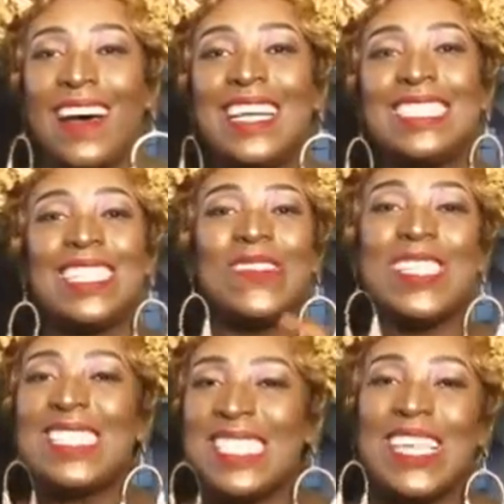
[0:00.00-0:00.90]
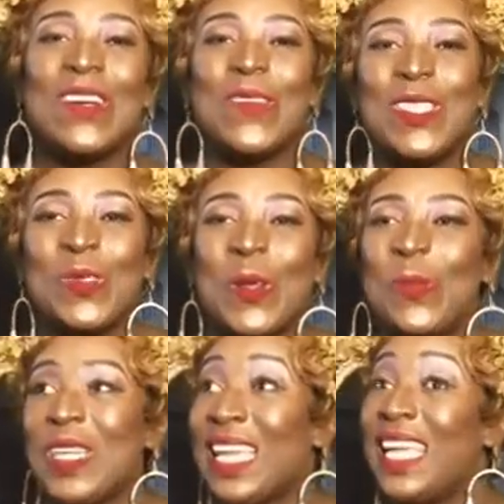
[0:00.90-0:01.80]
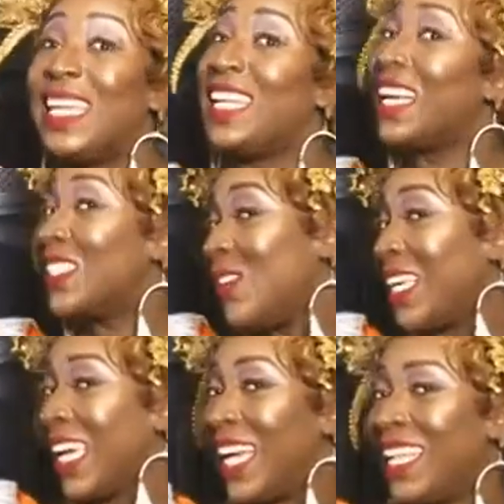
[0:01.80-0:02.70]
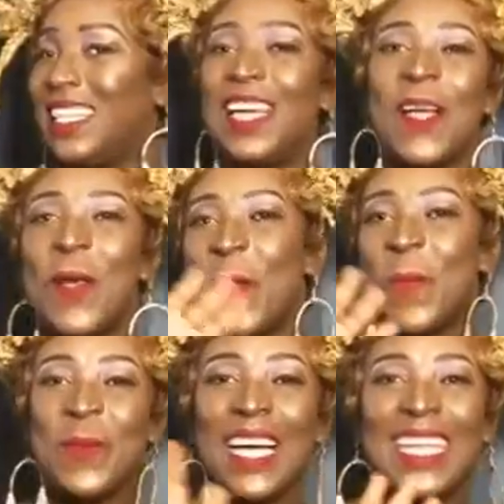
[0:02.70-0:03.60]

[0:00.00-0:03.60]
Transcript: Until we see you, which will be next weekend, bye